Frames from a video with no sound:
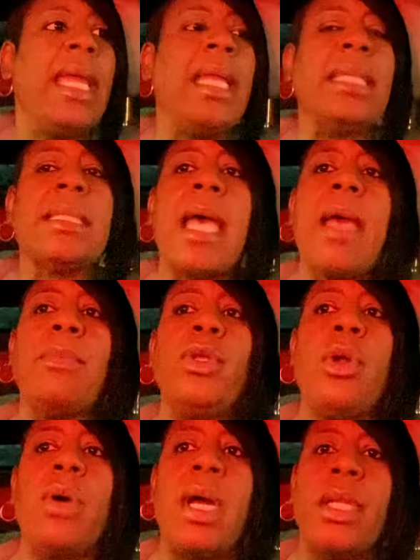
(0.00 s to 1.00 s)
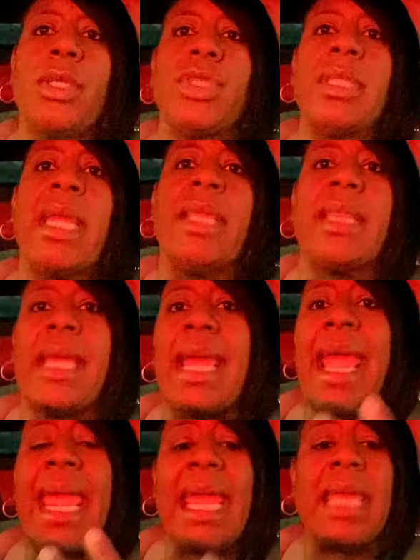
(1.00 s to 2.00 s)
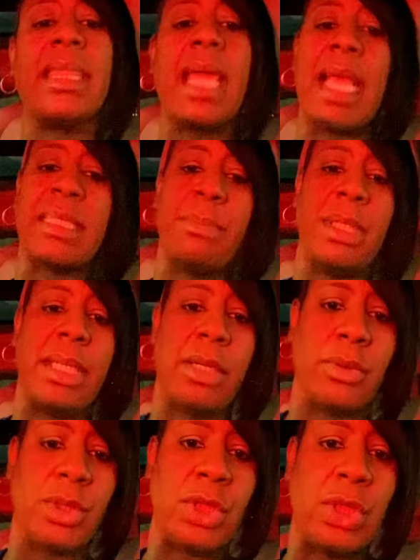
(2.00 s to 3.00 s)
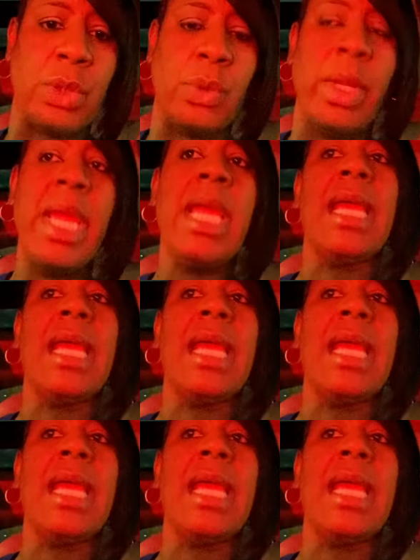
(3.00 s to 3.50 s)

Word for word: Anytime you don't understand the hand that has been dealt to you,